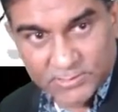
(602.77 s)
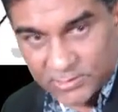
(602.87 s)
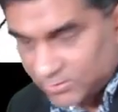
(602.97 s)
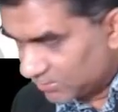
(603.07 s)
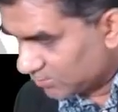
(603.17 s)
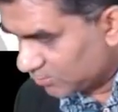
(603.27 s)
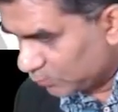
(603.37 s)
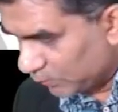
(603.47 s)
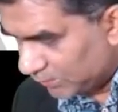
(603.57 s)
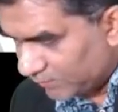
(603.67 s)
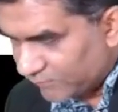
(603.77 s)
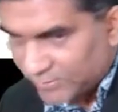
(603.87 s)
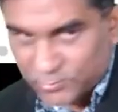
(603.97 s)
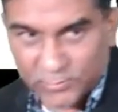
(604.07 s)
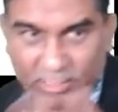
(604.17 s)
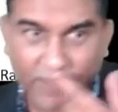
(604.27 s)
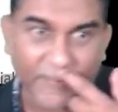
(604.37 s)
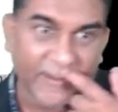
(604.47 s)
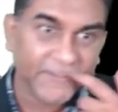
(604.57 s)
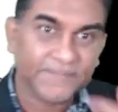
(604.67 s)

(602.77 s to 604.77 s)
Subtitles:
cerita. Dua difference sudah dapat.